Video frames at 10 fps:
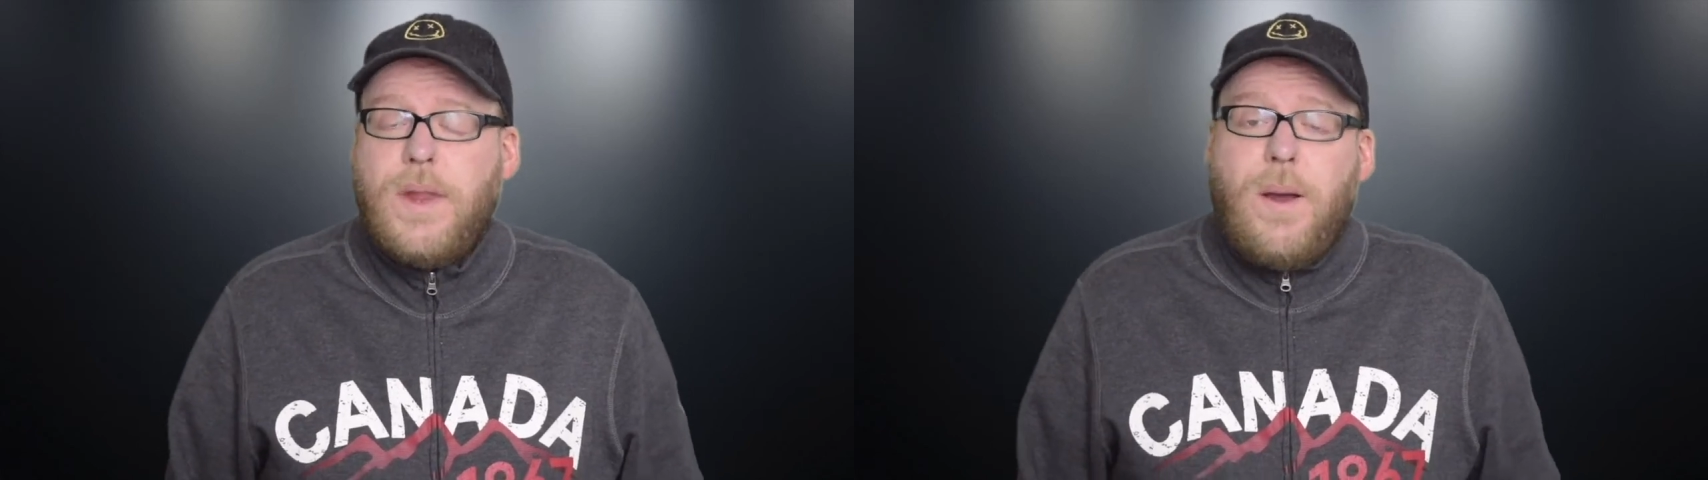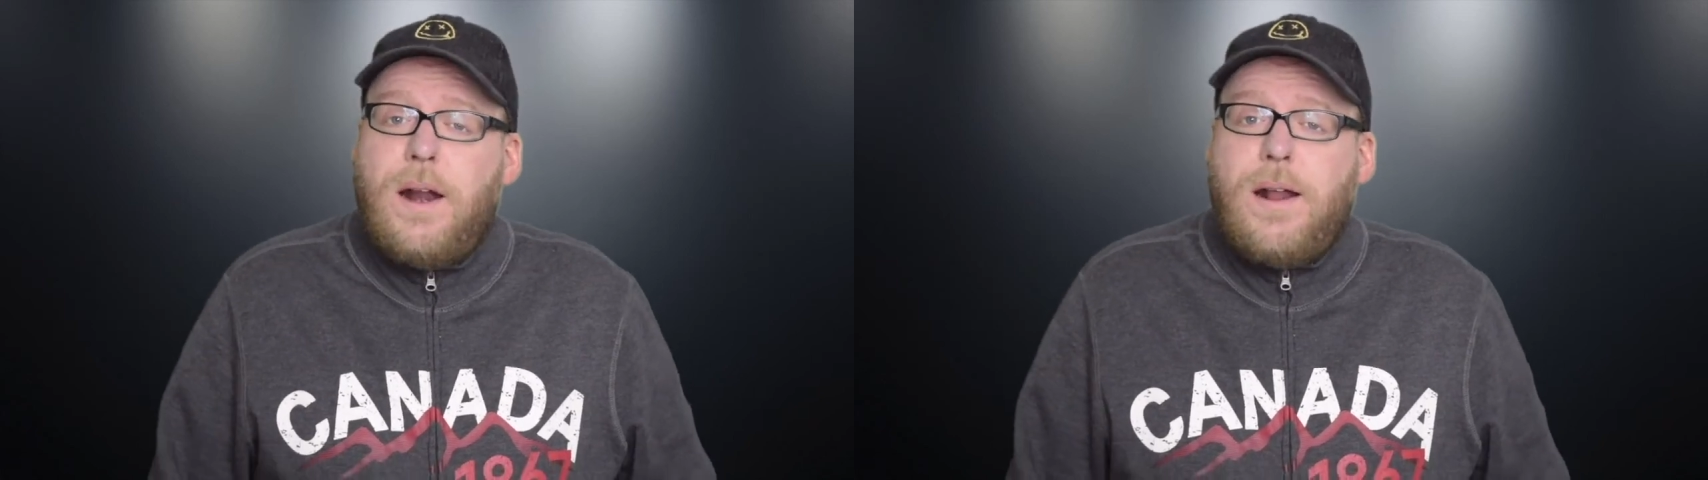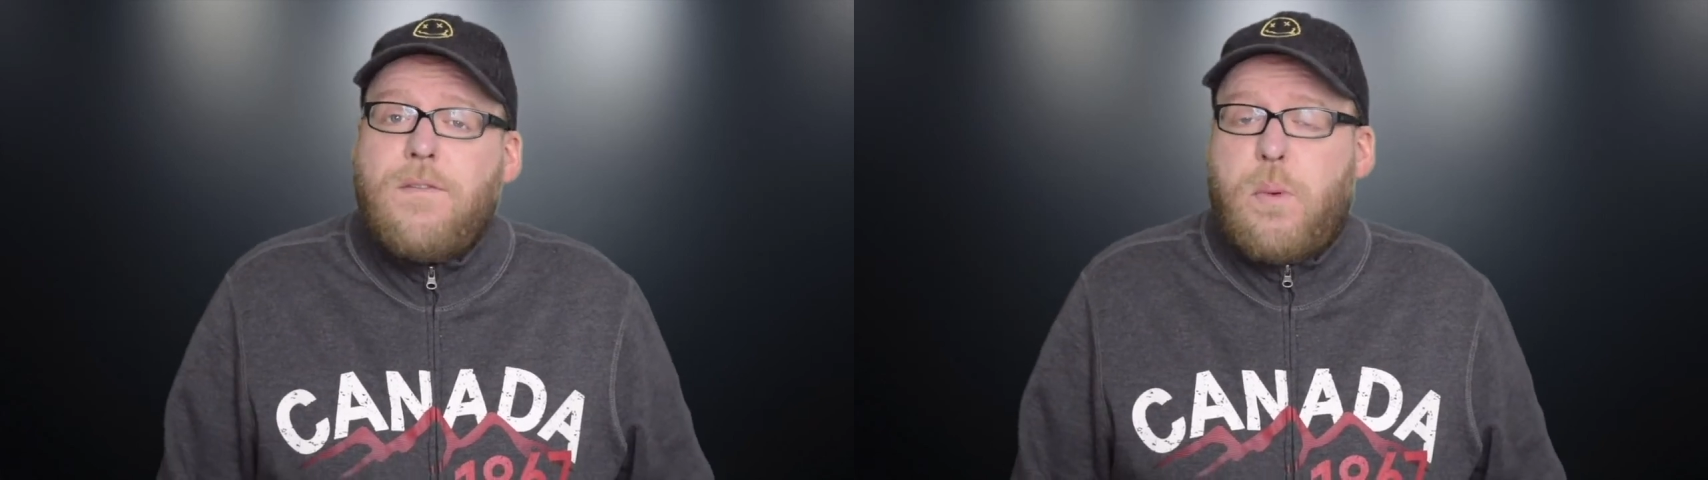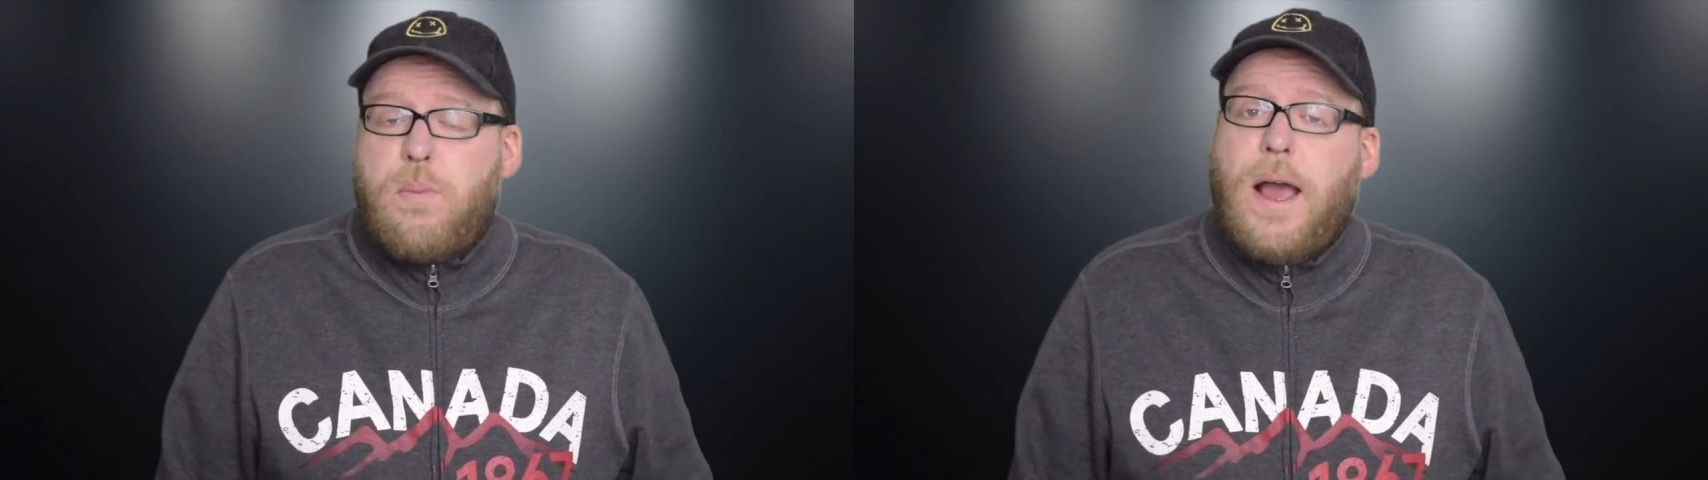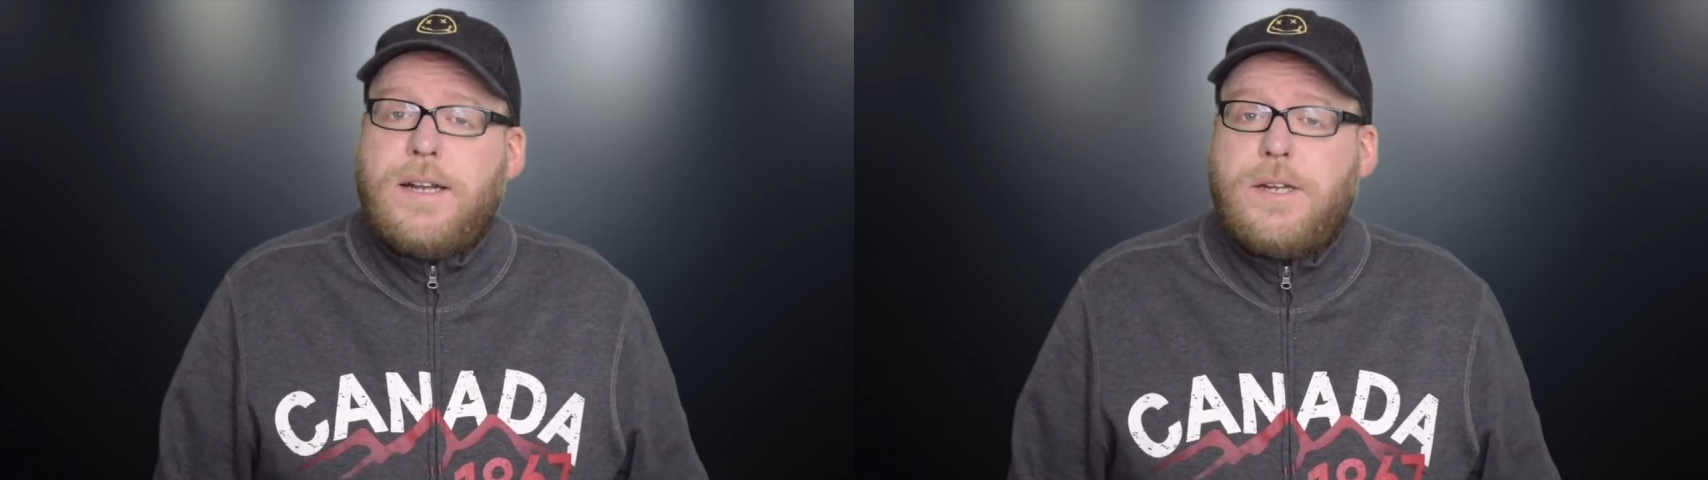Now, I don't have a
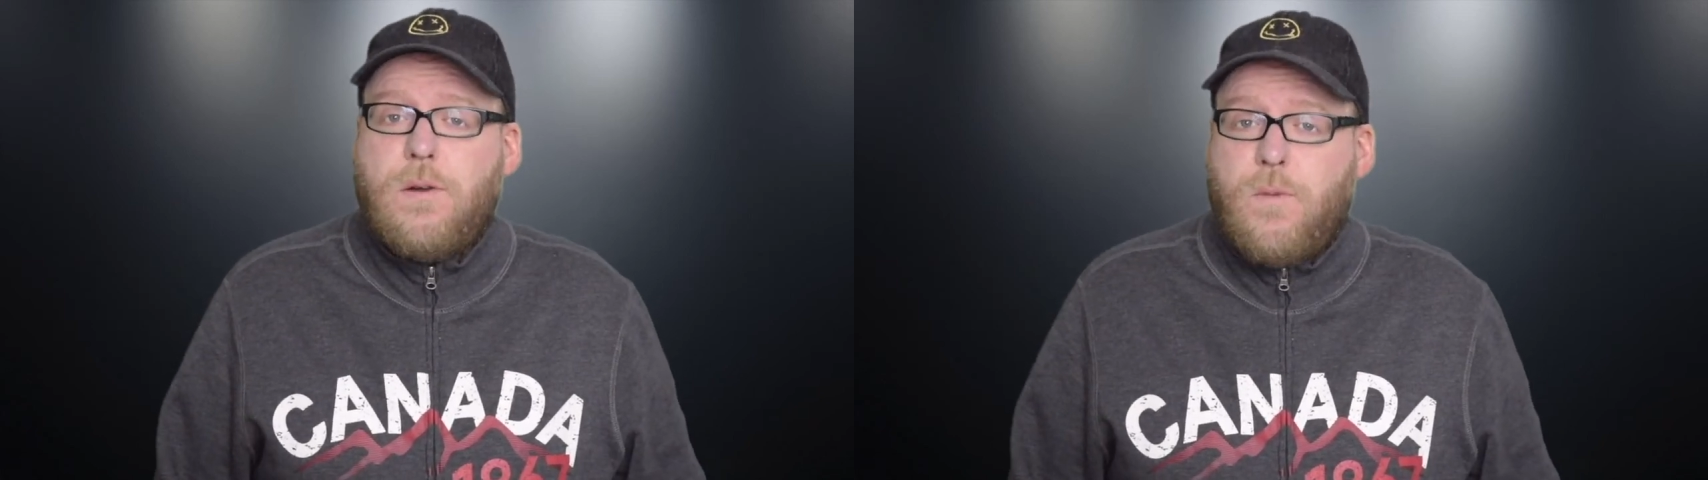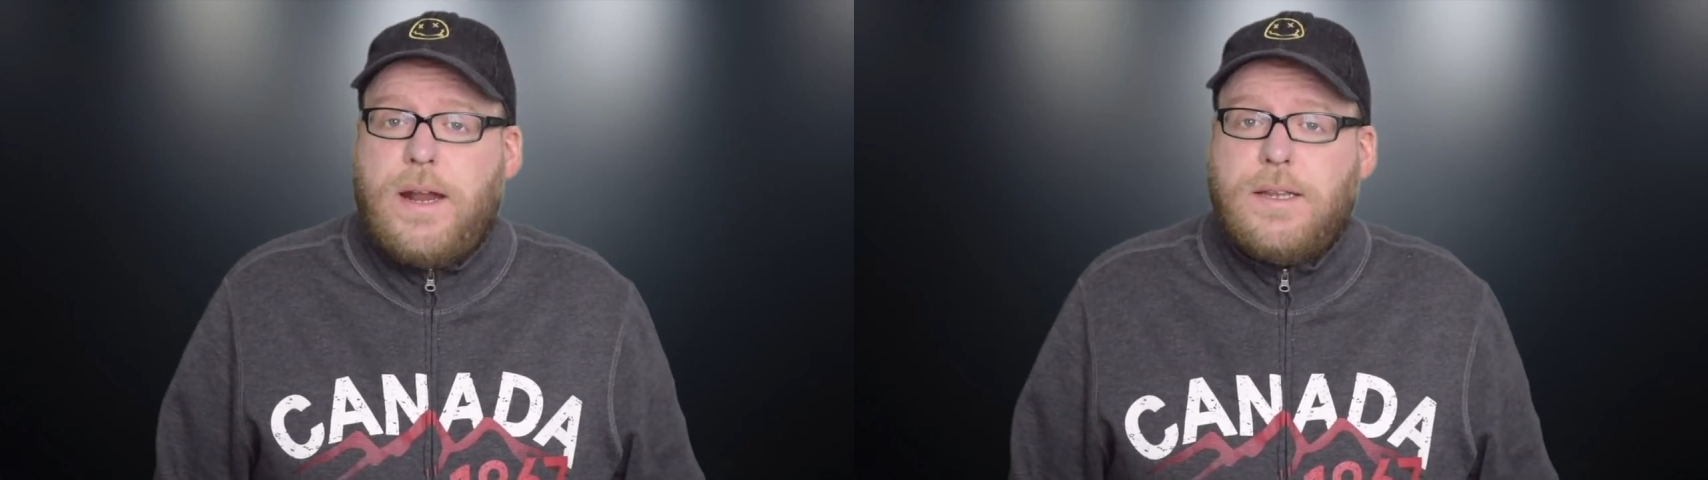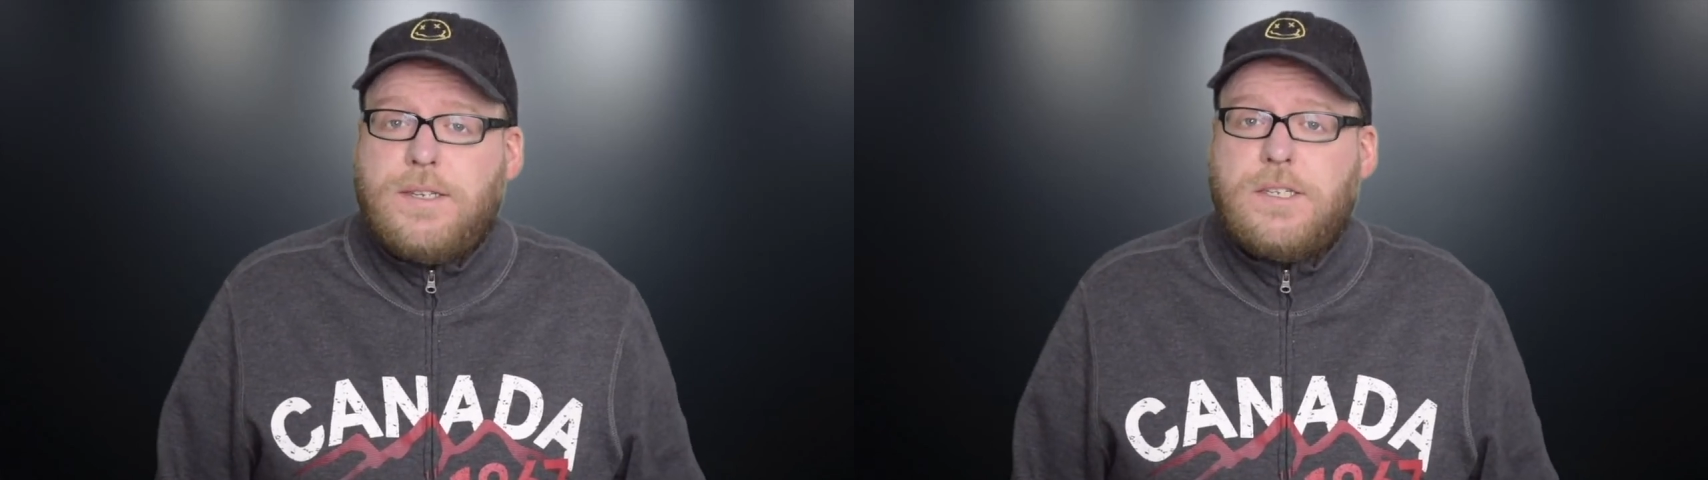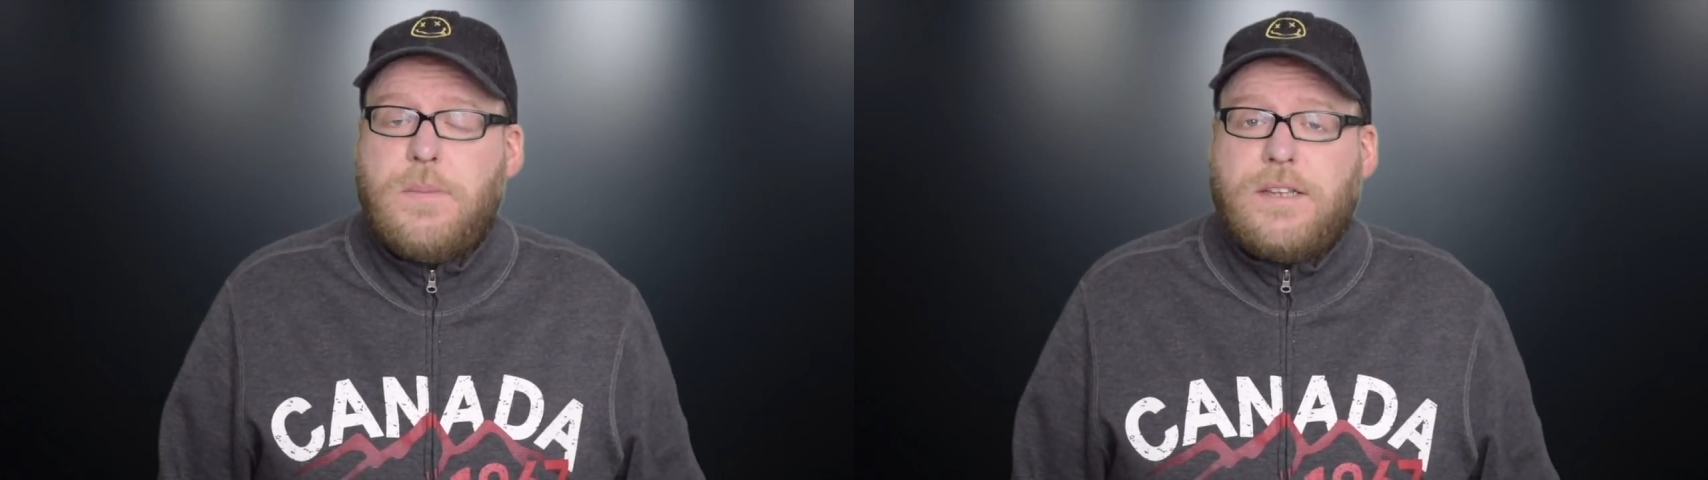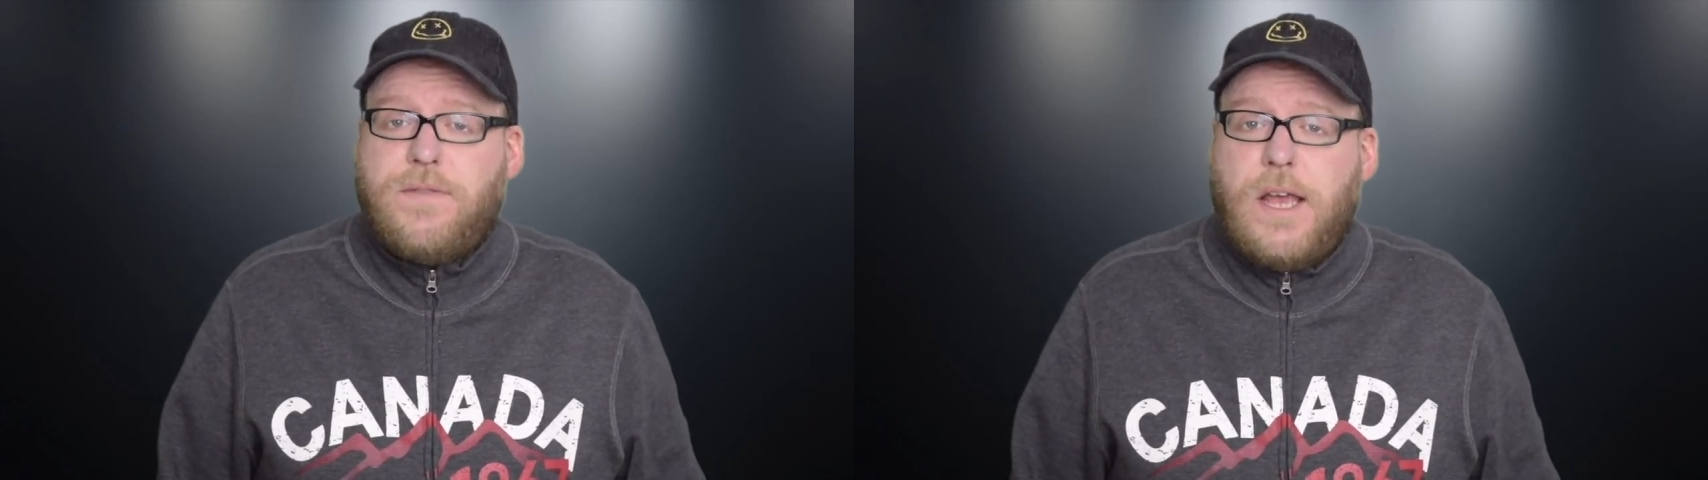proprietary rating
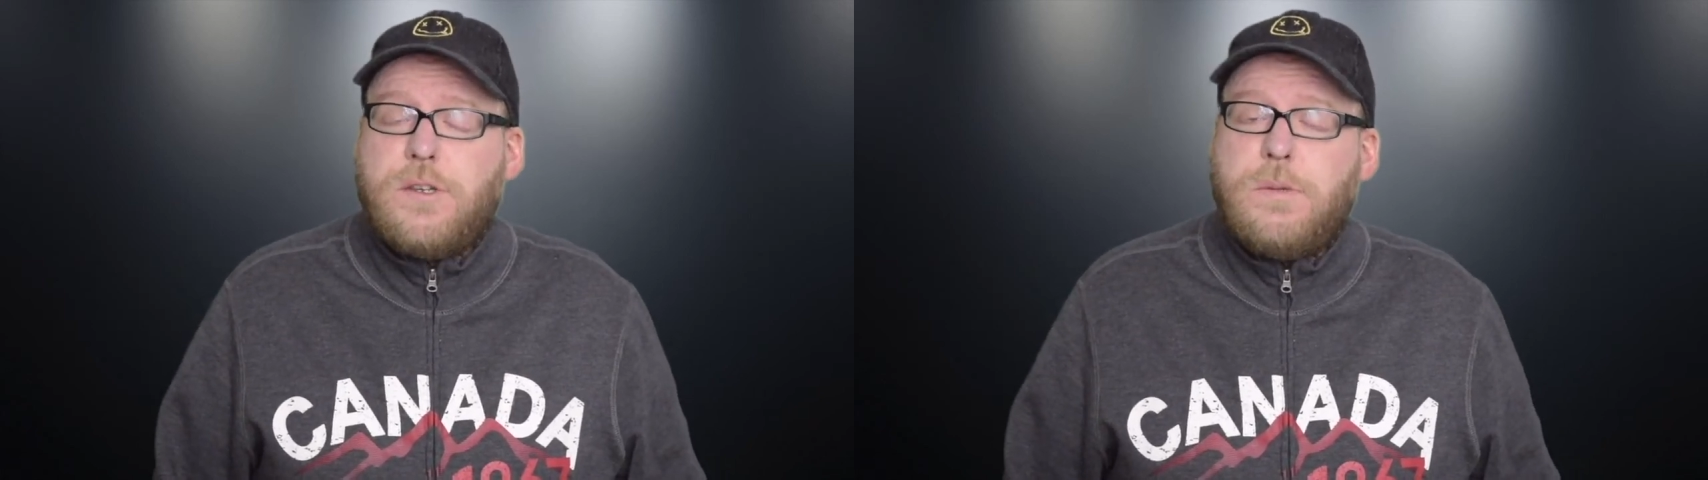system as of yet,